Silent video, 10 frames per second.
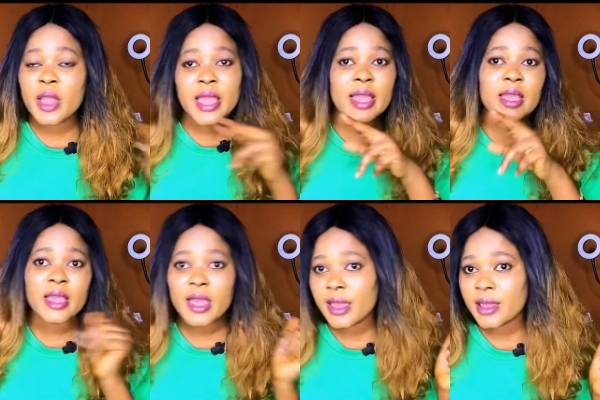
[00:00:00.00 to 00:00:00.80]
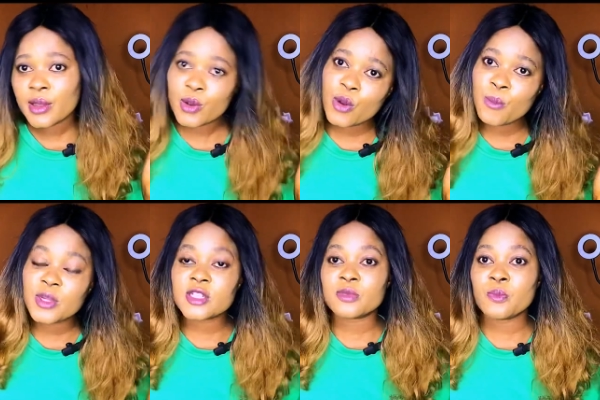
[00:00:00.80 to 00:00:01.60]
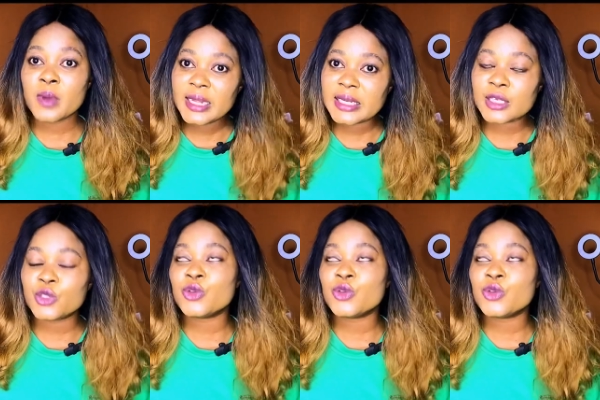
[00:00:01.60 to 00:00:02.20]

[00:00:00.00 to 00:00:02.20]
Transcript: is money.